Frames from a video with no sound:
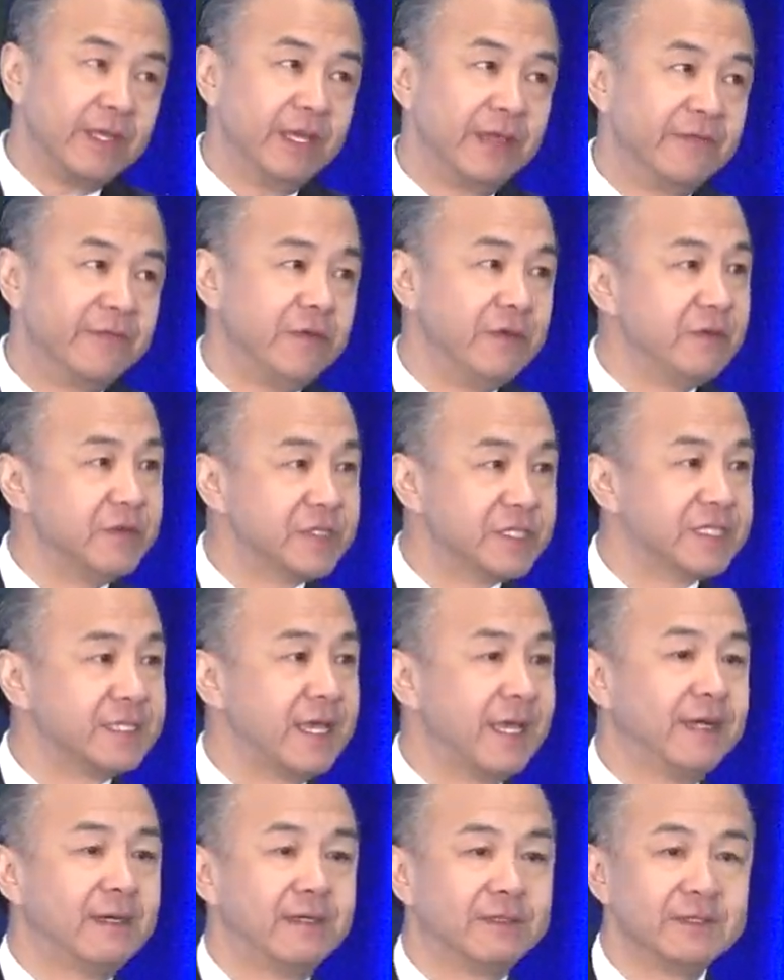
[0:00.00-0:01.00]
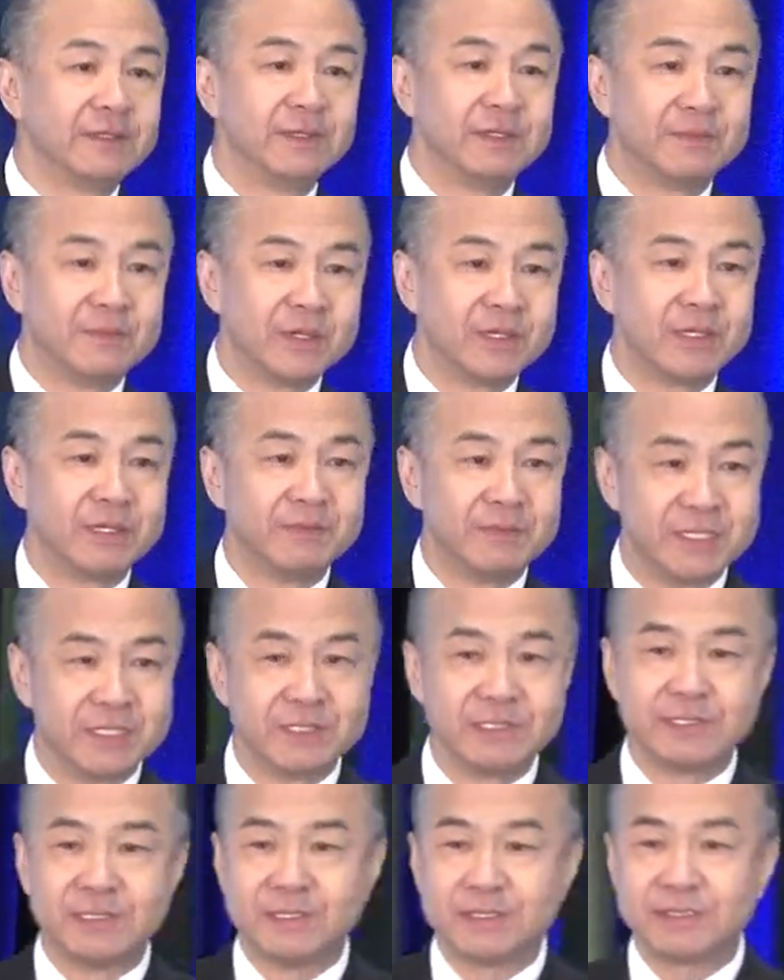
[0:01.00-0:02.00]
if you sell your book of
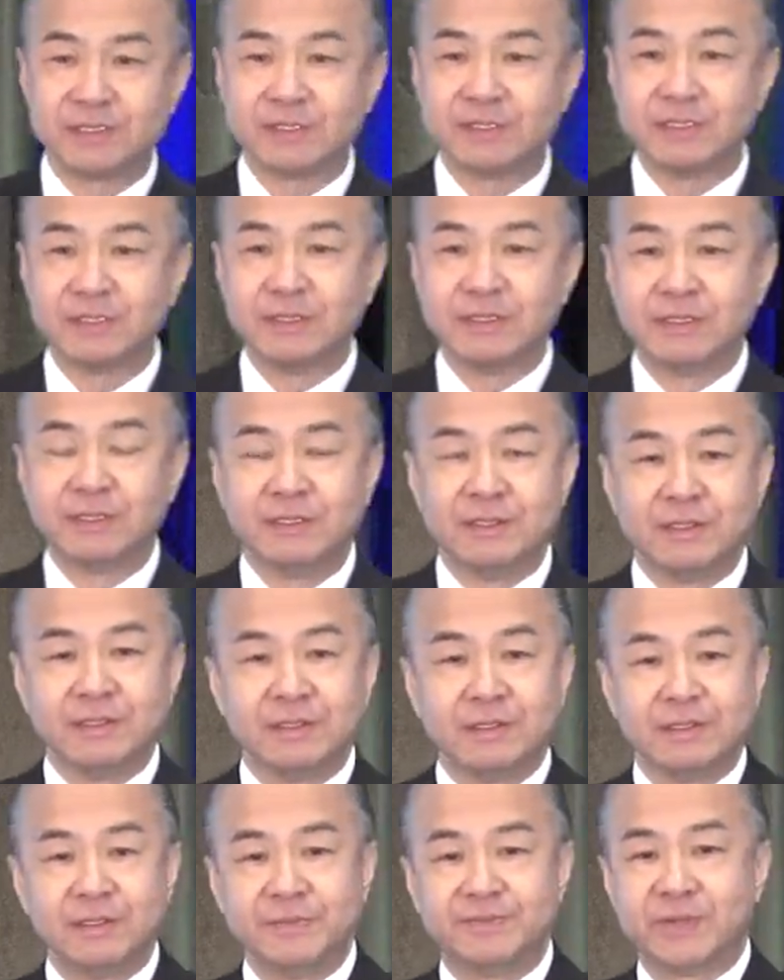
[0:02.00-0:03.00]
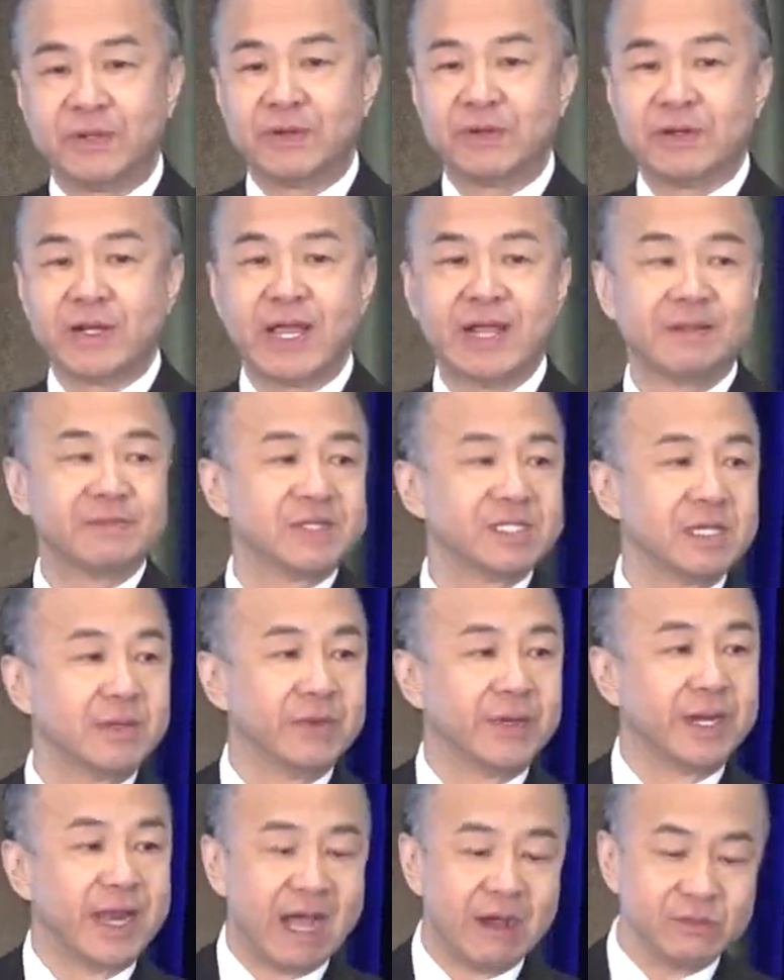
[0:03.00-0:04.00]
business to perhaps
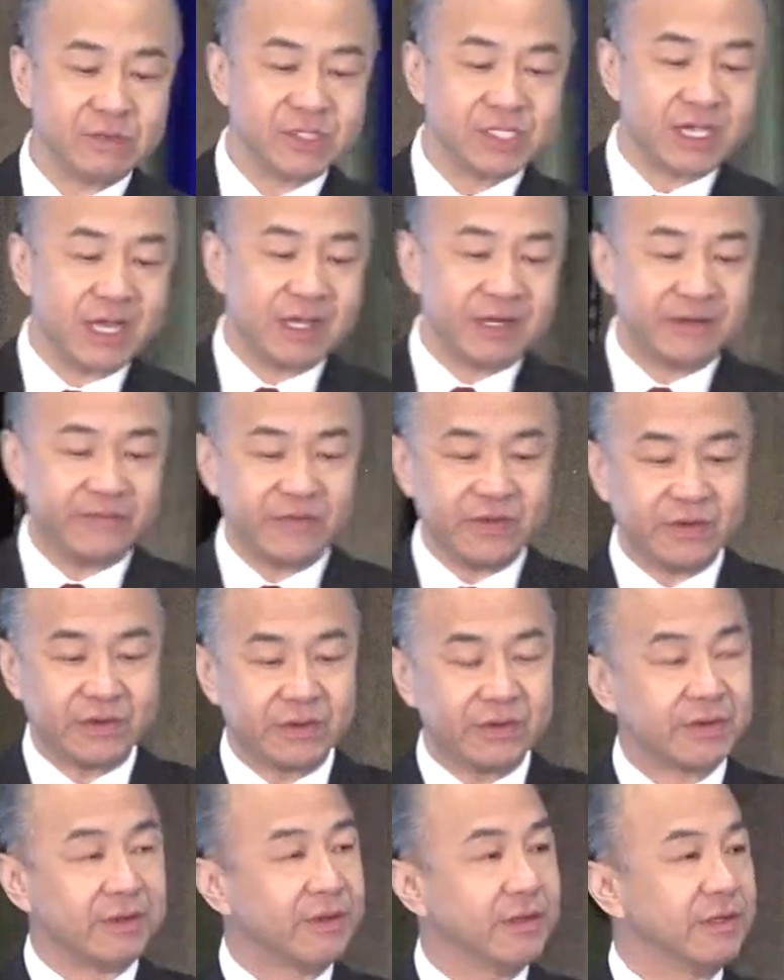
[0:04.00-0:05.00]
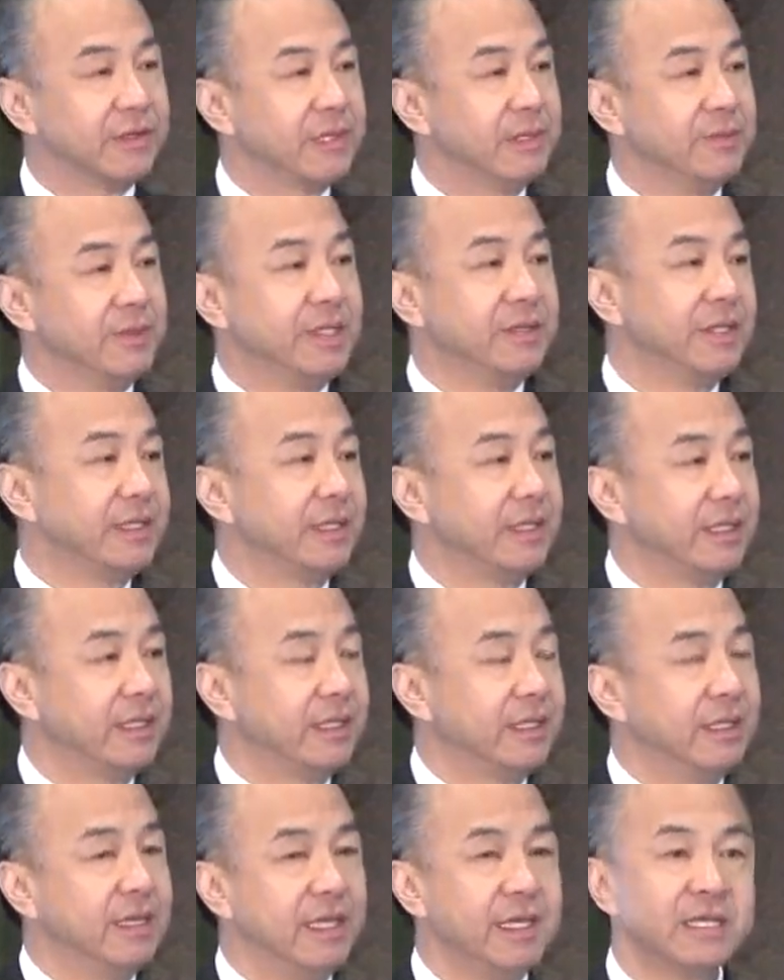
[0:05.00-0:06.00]
someone outside of your community.
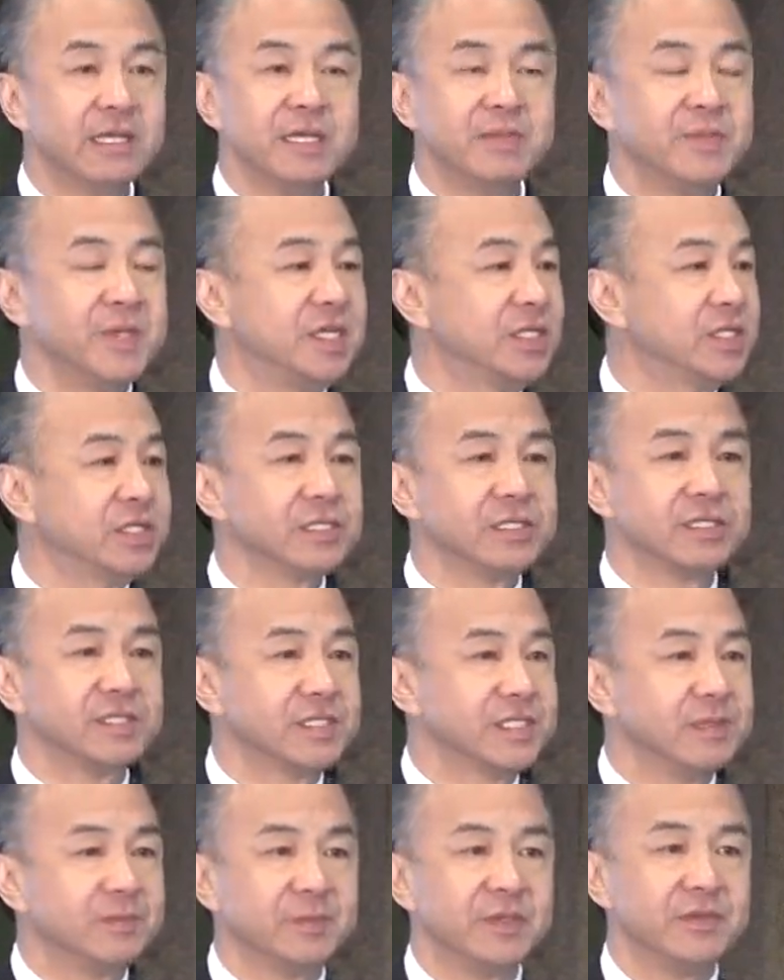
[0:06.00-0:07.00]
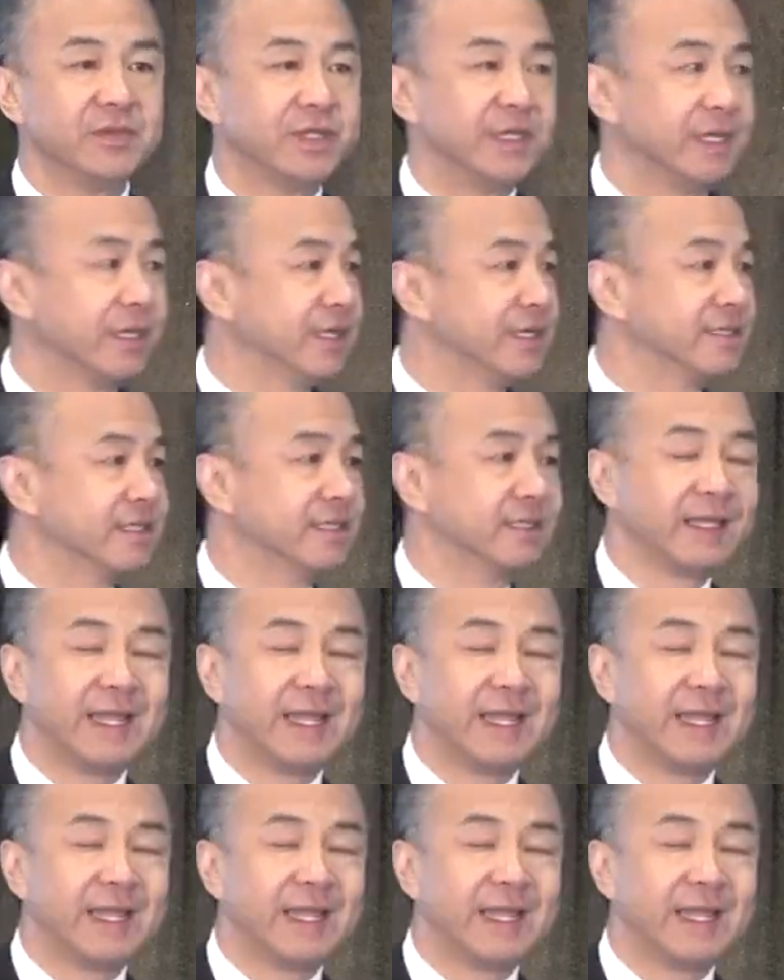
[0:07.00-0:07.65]
It could be just a simple thing as a